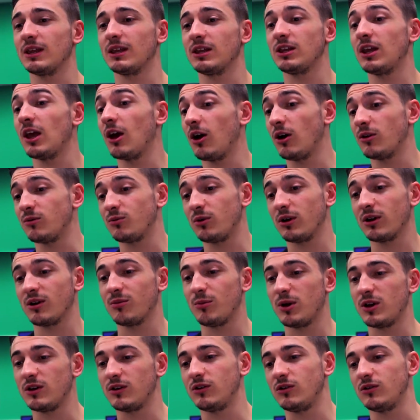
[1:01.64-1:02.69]
Yeah, I'd
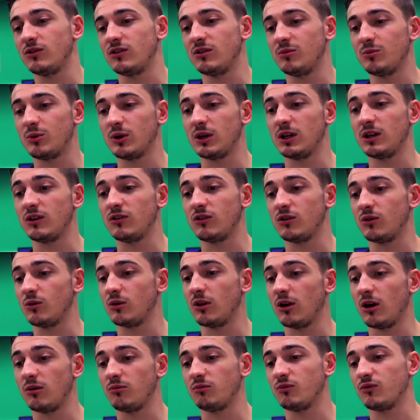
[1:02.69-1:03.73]
recommend UCP to
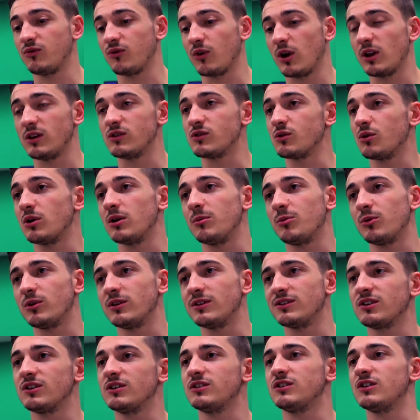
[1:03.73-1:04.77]
like friends or anybody
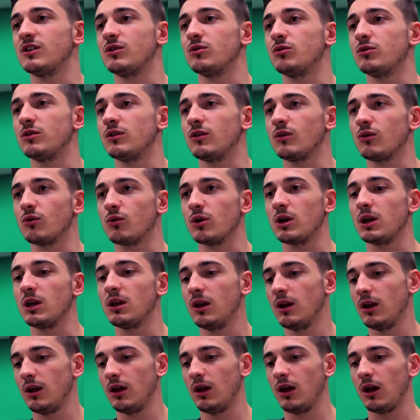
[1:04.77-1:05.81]
that's considering a degree,
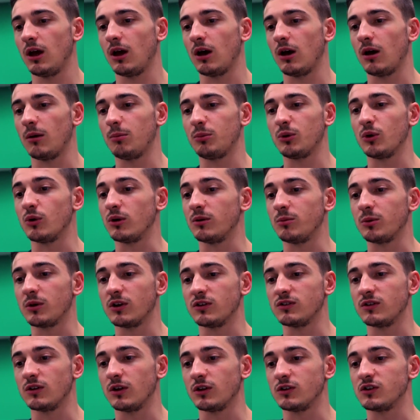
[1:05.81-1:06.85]
uh, purely
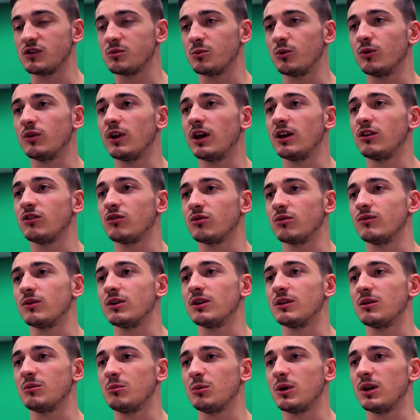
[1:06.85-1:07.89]
because of like the small nature of
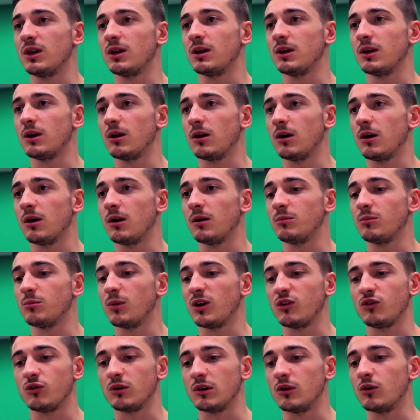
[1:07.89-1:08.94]
it at the minute. Uh,
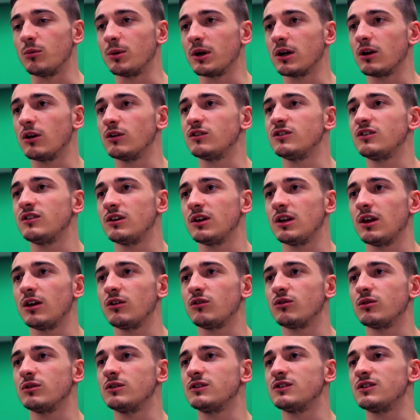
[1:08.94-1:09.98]
makes you a little bit closer to the
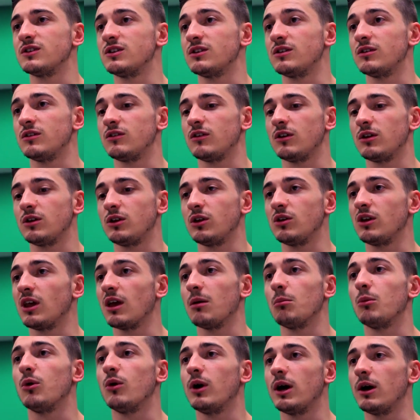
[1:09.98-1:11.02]
lecturers and uh, you
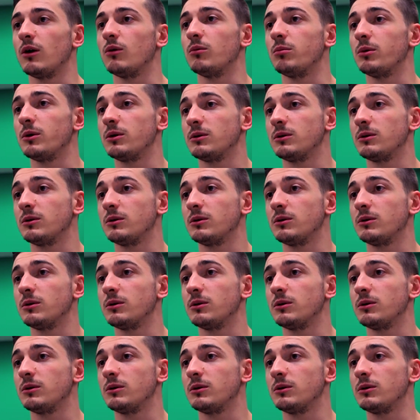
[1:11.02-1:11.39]
get more help.